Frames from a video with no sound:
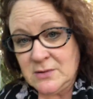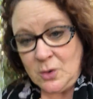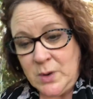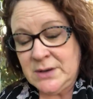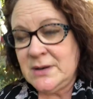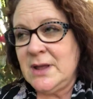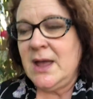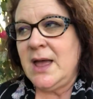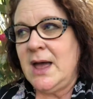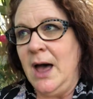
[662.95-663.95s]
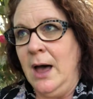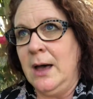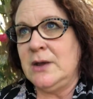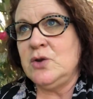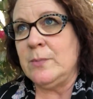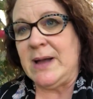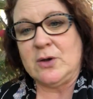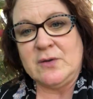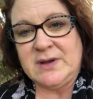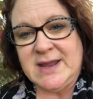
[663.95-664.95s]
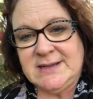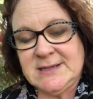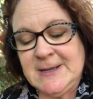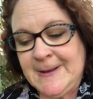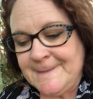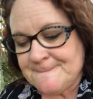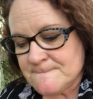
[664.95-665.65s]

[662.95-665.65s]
No one knew about COVID-19.